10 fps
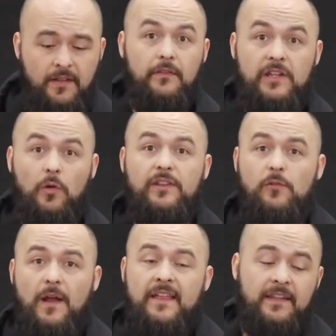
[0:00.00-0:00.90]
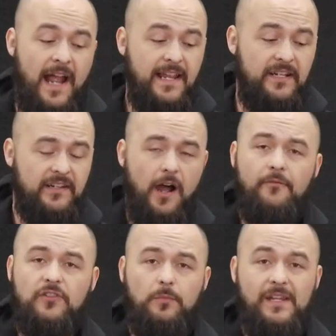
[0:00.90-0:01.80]
The only way that I can
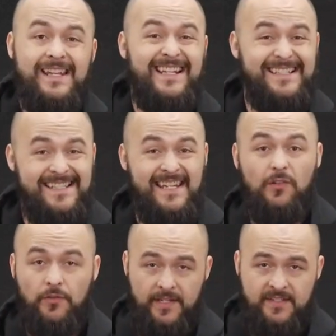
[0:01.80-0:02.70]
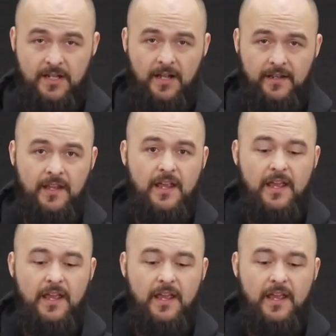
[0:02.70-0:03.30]
comfortably conceal this gun